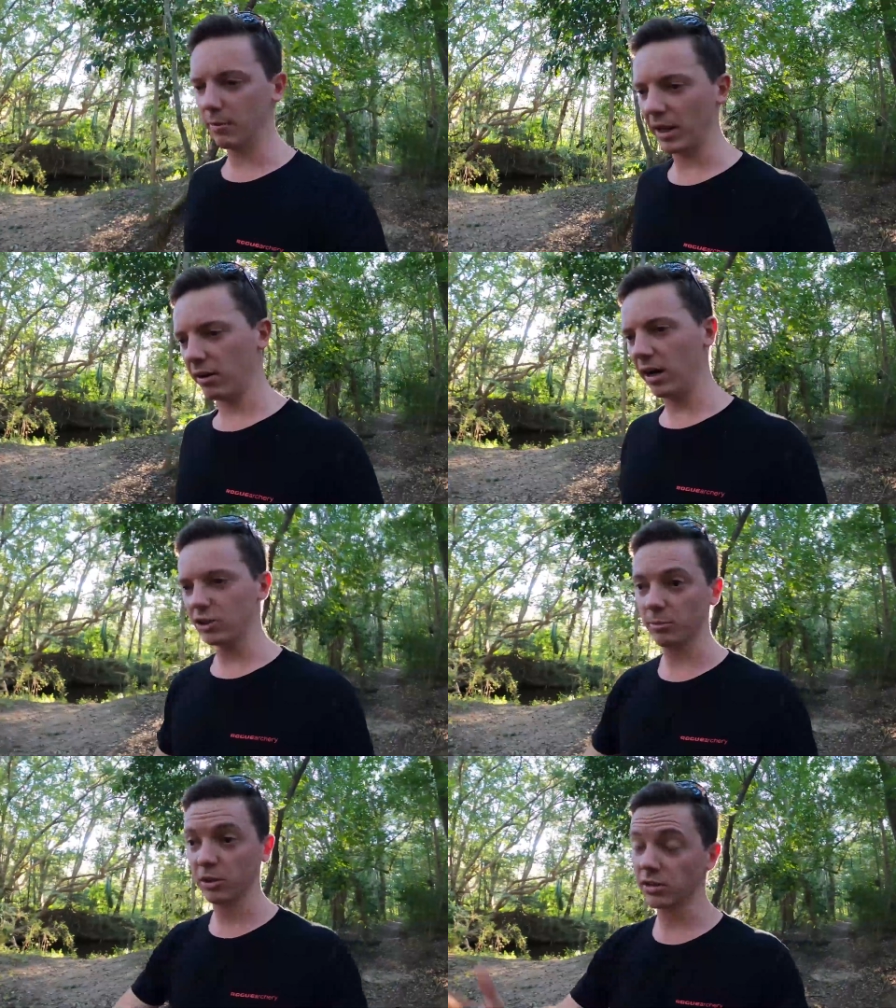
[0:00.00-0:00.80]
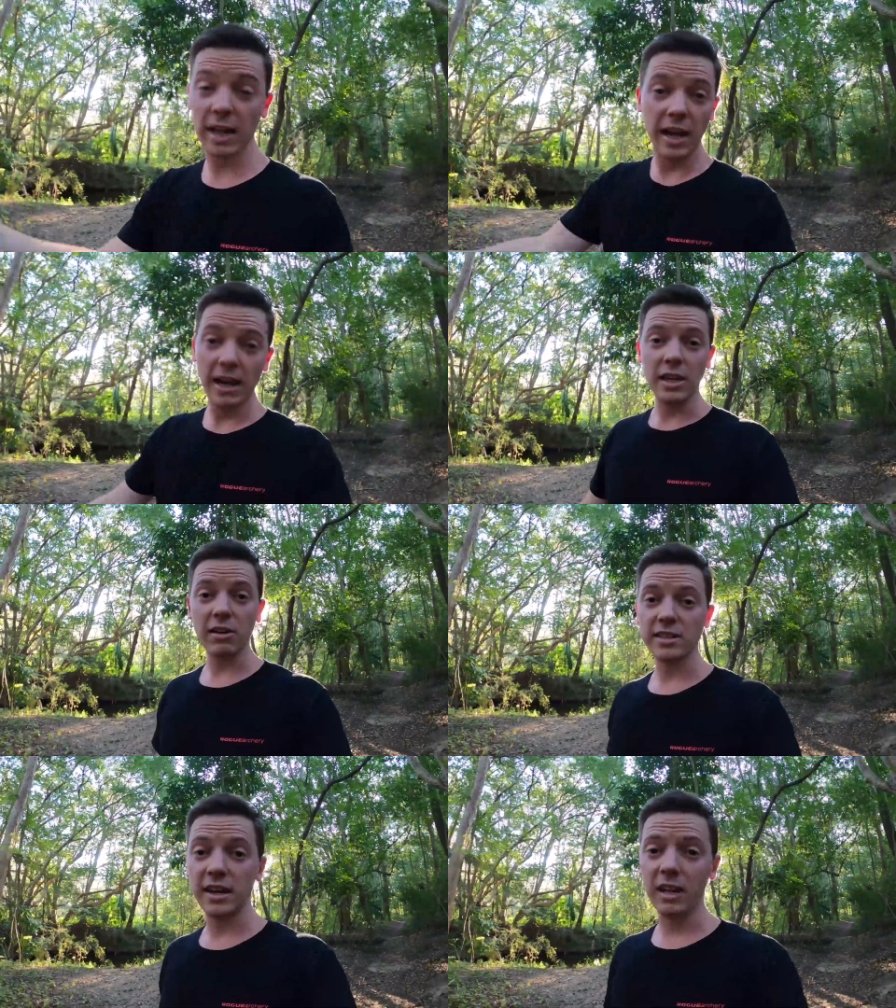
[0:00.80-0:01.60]
a better archer because
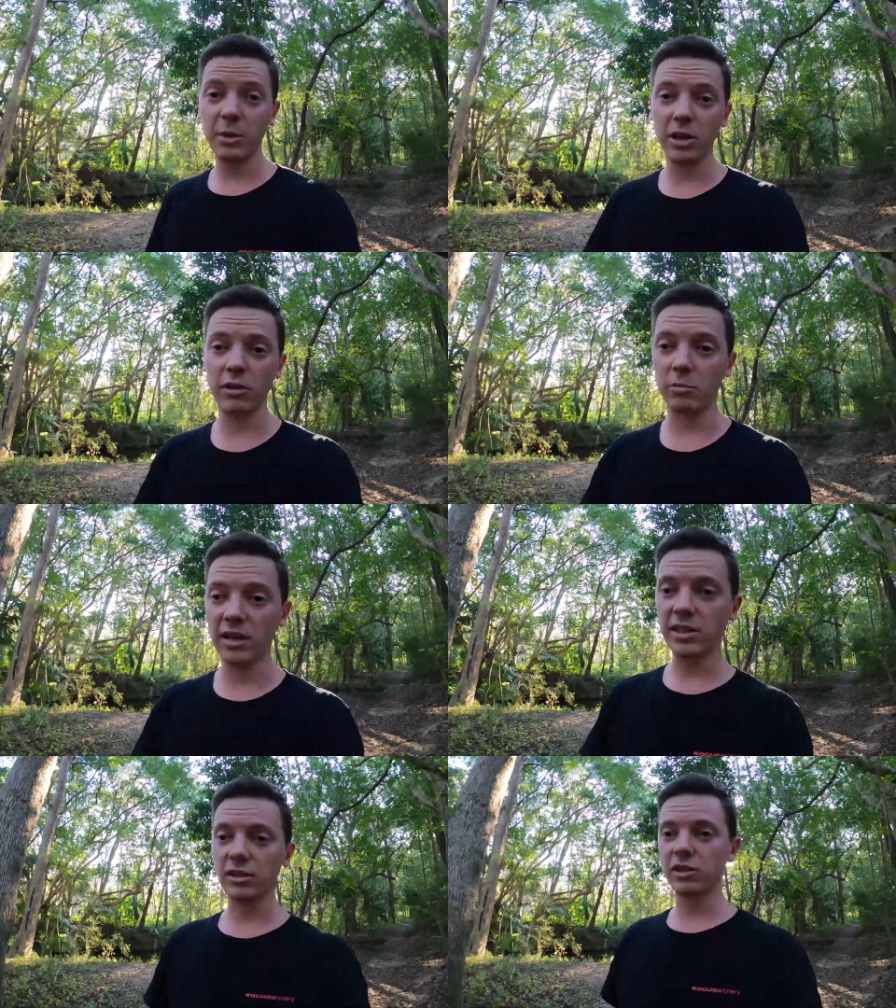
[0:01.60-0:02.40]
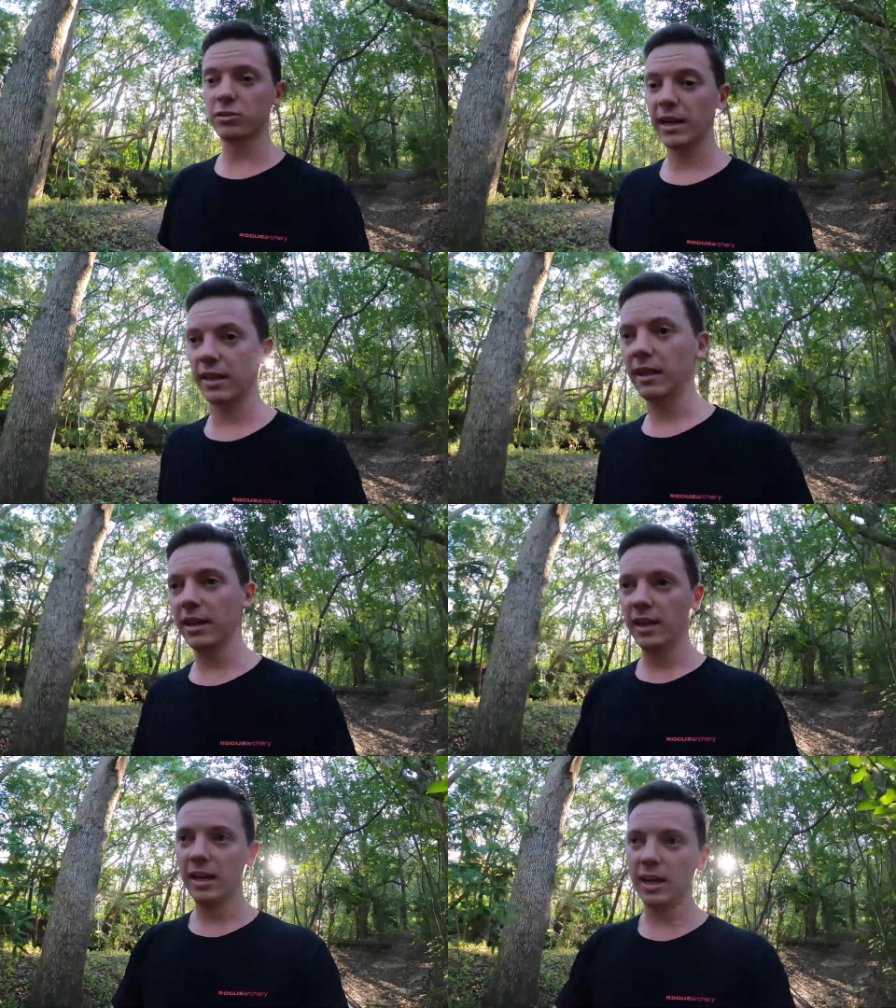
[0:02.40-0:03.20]
there is an element of muscular strength
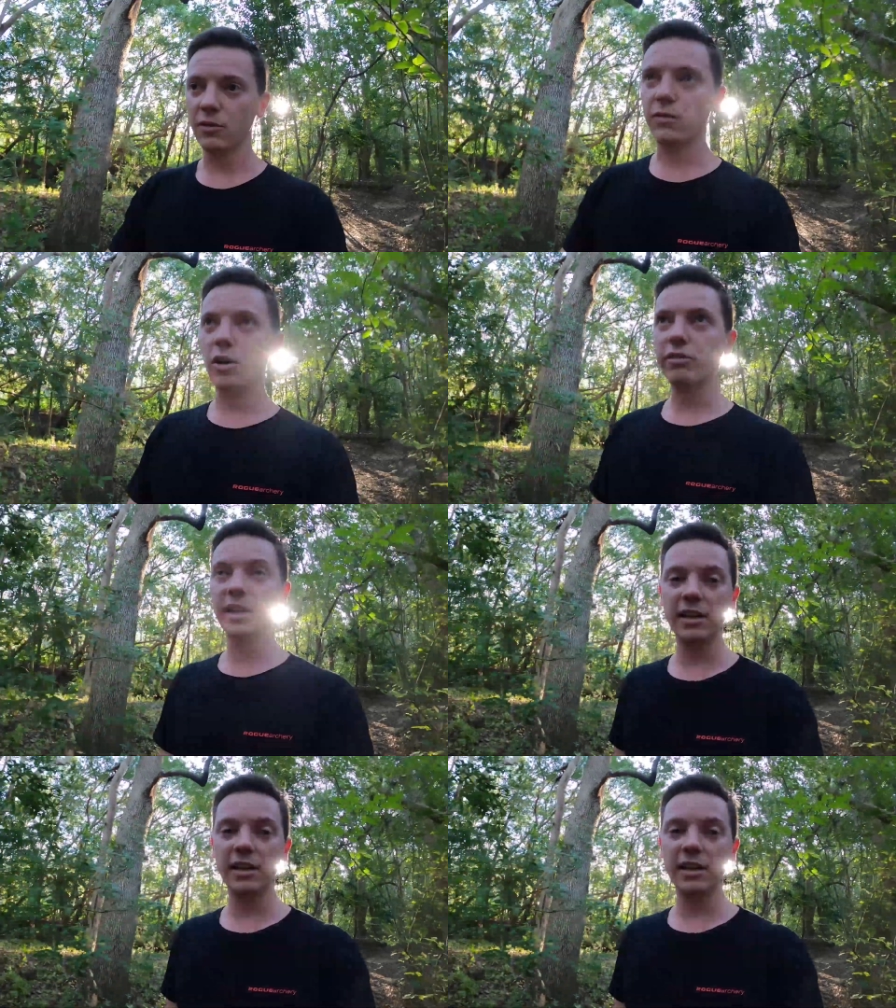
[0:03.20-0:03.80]
involved